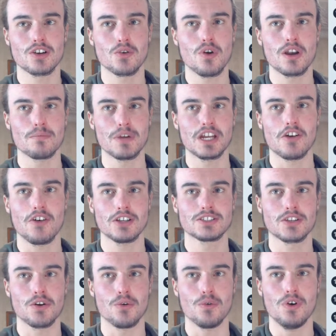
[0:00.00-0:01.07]
to quite a big high
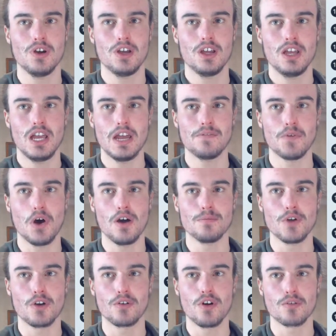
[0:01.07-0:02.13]
school, if I'm
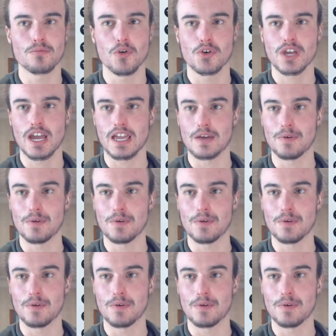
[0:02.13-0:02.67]
not wrong, Morecake.